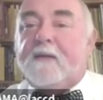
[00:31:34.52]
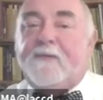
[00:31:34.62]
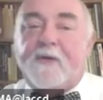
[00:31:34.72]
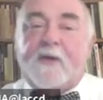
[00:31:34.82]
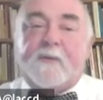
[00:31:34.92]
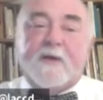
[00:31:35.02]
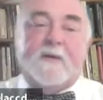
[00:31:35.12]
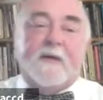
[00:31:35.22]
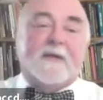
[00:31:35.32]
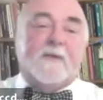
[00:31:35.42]
further the
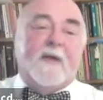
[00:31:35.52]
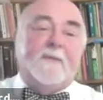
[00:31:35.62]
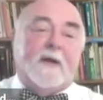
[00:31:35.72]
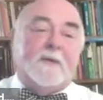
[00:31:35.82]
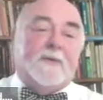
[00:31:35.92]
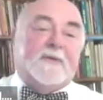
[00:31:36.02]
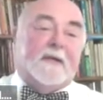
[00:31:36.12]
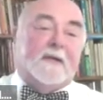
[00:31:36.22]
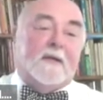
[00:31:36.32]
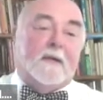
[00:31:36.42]
ratio gets away from
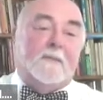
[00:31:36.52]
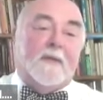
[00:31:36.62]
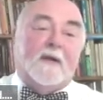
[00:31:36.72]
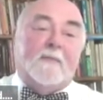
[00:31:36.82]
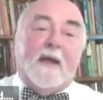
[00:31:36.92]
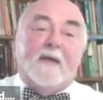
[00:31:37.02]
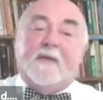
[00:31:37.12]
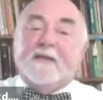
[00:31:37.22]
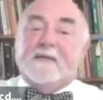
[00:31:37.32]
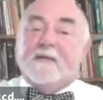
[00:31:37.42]
100%, the better my
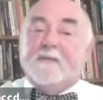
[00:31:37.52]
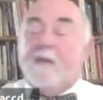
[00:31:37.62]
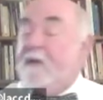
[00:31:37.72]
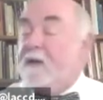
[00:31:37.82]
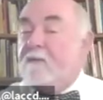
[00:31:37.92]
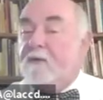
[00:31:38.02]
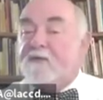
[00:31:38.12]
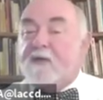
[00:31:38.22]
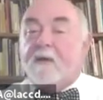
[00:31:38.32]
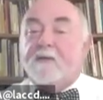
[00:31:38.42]
advice about being around
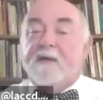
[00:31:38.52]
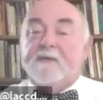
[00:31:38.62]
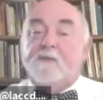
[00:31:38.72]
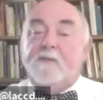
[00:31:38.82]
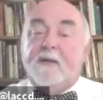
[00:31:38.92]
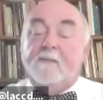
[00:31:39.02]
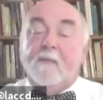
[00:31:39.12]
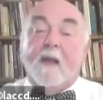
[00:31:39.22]
Socrates will be.